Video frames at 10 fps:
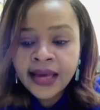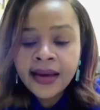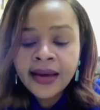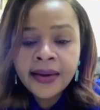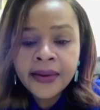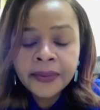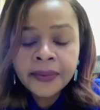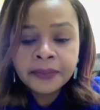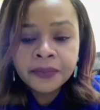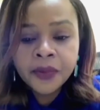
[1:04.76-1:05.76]

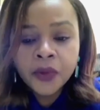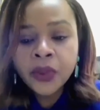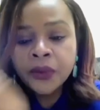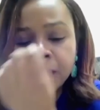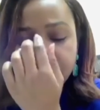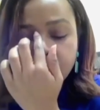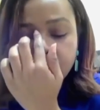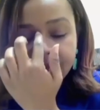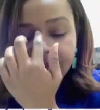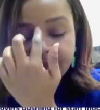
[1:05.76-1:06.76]
Um, when we
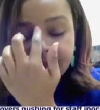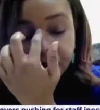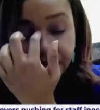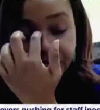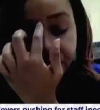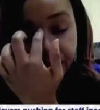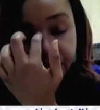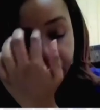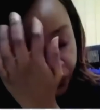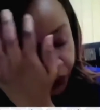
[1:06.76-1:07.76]
look at the
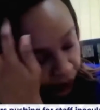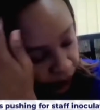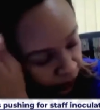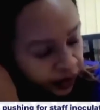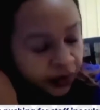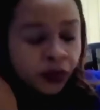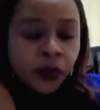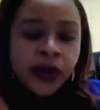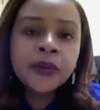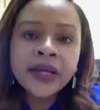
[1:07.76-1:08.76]
situation, you know,
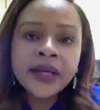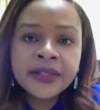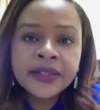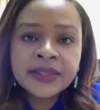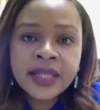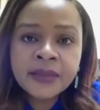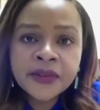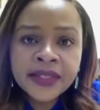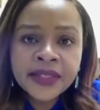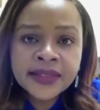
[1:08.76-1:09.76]
where we are in terms
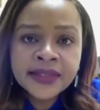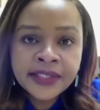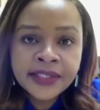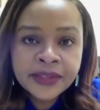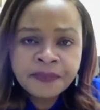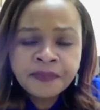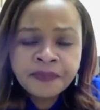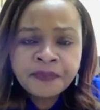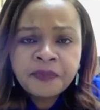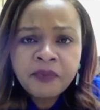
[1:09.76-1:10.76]
of
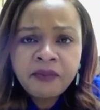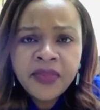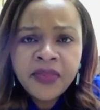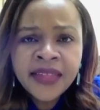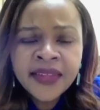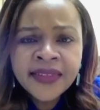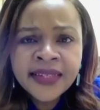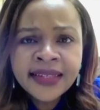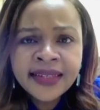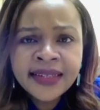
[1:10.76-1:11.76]
vaccination, I think the
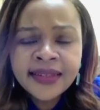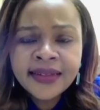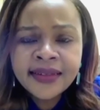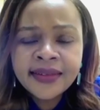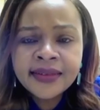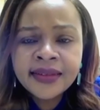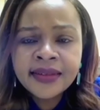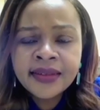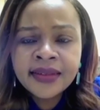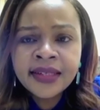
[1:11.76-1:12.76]
key the,
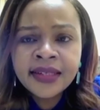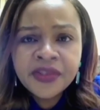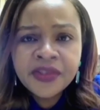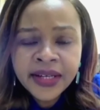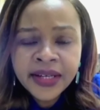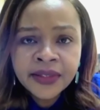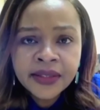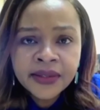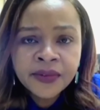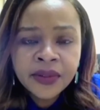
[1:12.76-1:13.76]
the, key
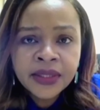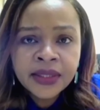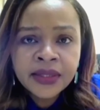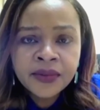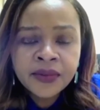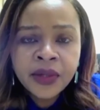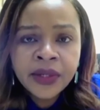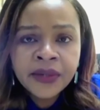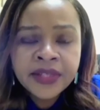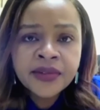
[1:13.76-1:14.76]
driver of our of
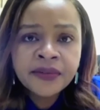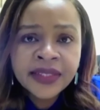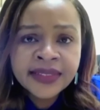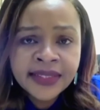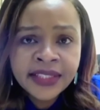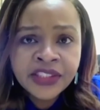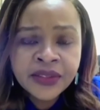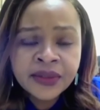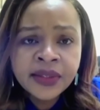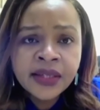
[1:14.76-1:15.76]
our rates of
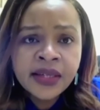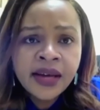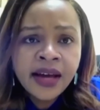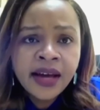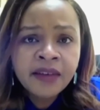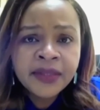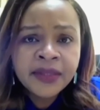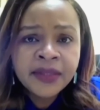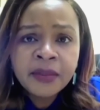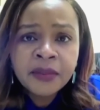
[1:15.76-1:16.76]
vaccination have
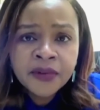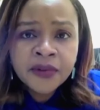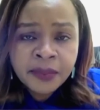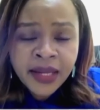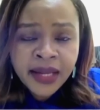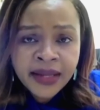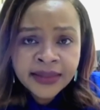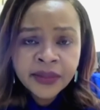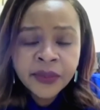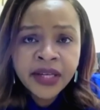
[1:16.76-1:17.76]
been the number of
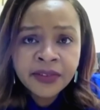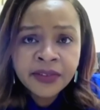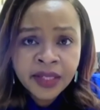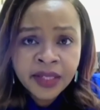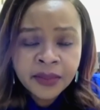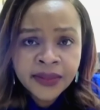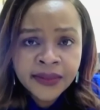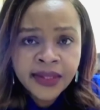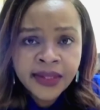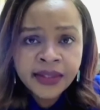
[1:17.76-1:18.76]
supplies that we have available
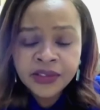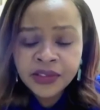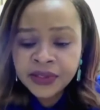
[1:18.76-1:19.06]
in the country.